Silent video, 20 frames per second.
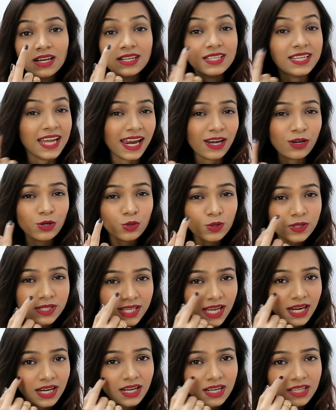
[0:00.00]
tend to
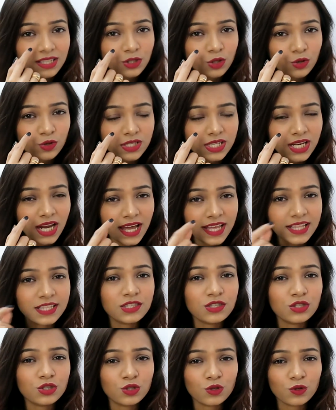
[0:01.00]
settle in those
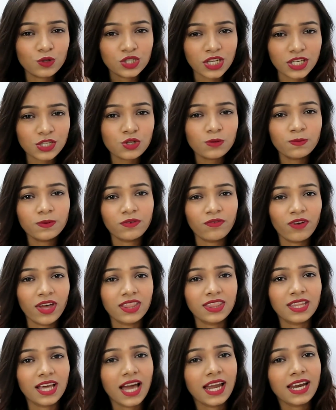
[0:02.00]
lines, so just to
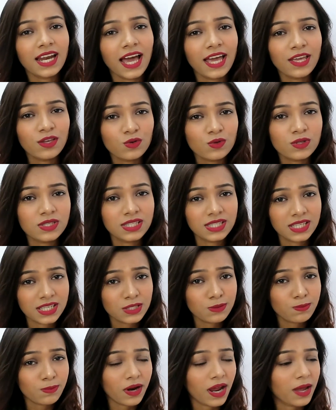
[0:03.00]
prevent that, I use
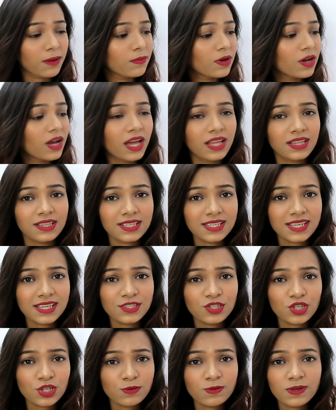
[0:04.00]
this primer, and this
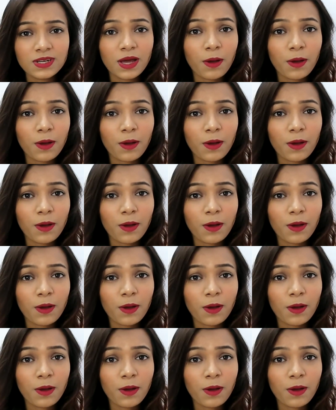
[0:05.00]
has just been